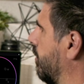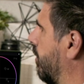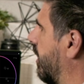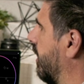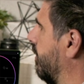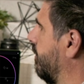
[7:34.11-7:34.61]

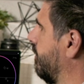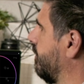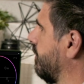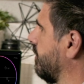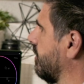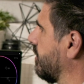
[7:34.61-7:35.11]
But
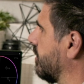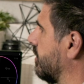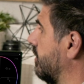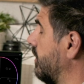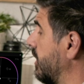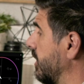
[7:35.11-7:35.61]

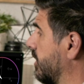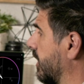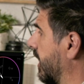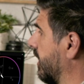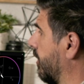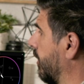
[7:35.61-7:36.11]
so
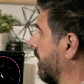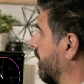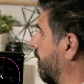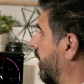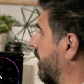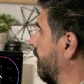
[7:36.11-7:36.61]
kind of
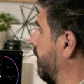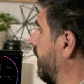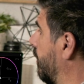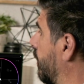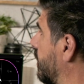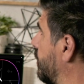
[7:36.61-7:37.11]
quickly wanting to
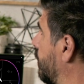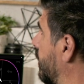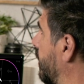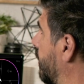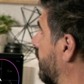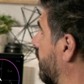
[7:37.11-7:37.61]
be, which,
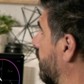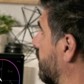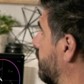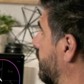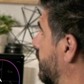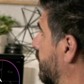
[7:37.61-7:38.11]
what do you want the look to be?